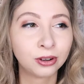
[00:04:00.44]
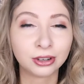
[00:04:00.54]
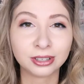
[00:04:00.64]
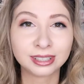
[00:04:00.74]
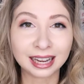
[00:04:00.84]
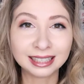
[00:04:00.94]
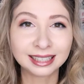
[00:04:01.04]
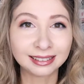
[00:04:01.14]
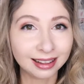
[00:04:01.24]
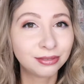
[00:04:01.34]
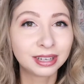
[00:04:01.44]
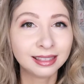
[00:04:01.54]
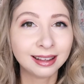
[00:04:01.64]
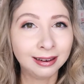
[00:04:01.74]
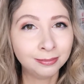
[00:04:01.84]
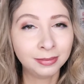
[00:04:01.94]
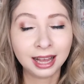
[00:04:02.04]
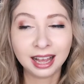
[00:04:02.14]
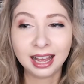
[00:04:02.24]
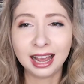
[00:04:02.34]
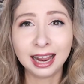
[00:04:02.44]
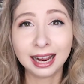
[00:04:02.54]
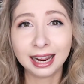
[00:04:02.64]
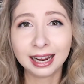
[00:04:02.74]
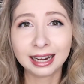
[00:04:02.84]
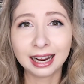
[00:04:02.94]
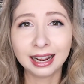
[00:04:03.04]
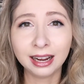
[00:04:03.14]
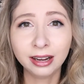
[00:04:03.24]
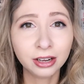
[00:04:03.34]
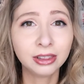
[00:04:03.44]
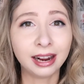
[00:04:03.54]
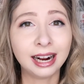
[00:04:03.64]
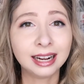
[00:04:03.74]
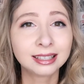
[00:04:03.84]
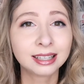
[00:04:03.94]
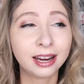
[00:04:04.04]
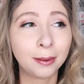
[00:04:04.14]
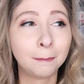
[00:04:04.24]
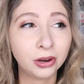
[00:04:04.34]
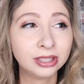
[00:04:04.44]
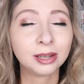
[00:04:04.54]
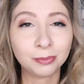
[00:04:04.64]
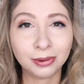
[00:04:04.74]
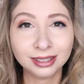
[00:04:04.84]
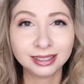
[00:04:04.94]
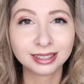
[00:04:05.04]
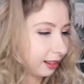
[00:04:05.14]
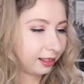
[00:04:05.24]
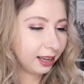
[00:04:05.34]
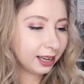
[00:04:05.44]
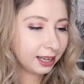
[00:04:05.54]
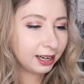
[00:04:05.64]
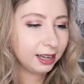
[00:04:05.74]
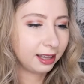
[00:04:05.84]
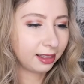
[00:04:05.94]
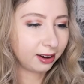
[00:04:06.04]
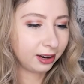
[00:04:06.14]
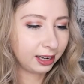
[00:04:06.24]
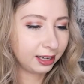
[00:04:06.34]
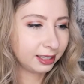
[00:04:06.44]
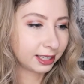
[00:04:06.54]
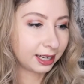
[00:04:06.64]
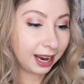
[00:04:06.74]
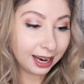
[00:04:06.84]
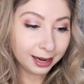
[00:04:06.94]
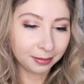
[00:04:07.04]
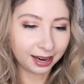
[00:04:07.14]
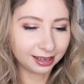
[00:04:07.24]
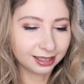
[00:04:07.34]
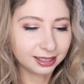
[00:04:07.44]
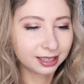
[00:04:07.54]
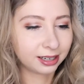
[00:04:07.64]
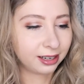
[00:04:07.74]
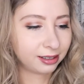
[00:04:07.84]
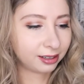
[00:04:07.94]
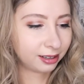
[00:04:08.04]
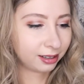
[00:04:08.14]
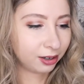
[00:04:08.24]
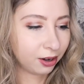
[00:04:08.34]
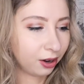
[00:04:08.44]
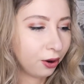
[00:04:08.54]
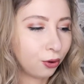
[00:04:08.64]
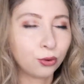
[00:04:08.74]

or scent left in them, and it could last like months and months. Then there is an eye mask. Oh